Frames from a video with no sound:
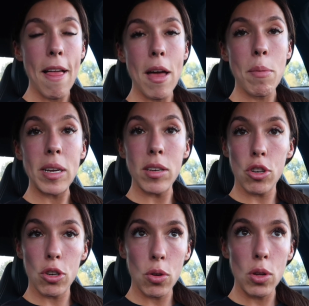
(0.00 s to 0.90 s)
Um, I didn't
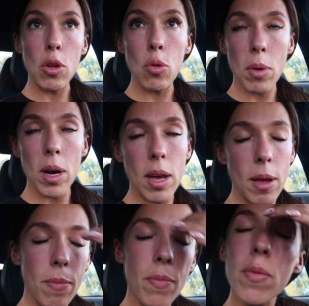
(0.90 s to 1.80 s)
show you
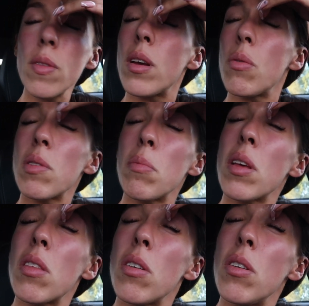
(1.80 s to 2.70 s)
my, was it my
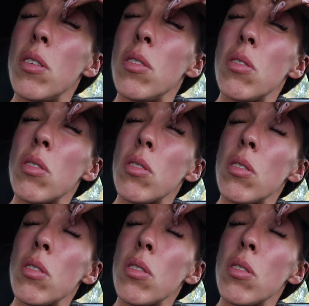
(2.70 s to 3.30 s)
third?